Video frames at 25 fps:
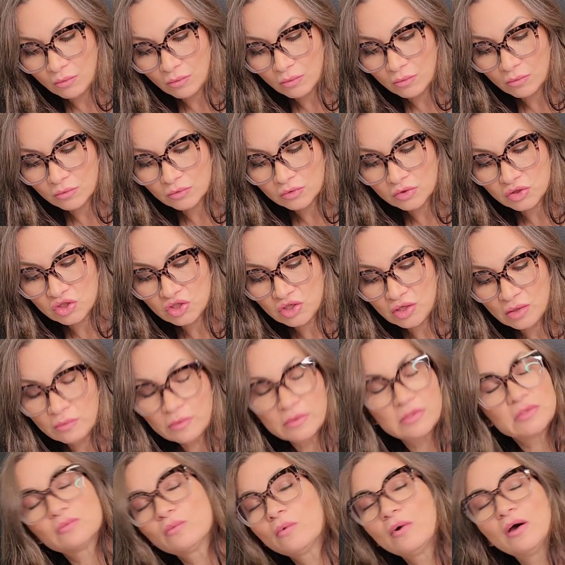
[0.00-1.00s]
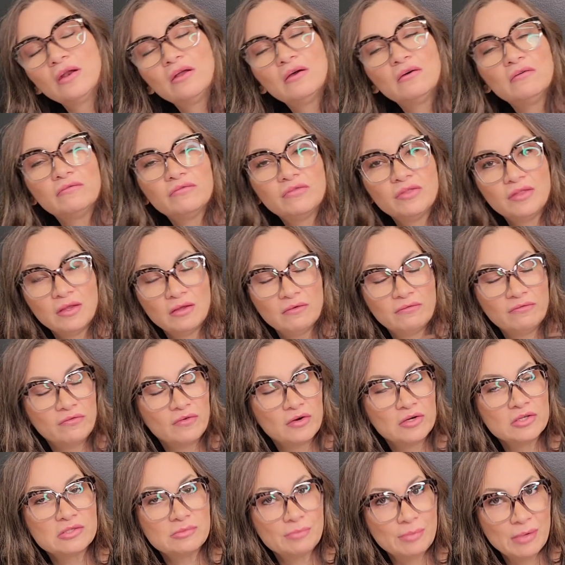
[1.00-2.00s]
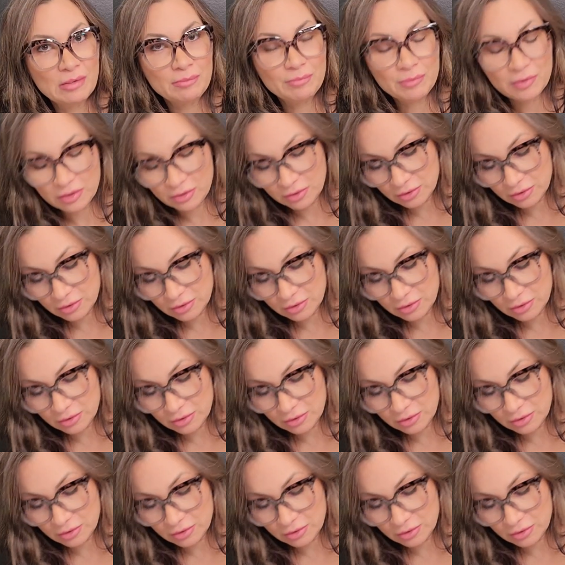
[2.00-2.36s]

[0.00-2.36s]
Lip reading: she was one of the first people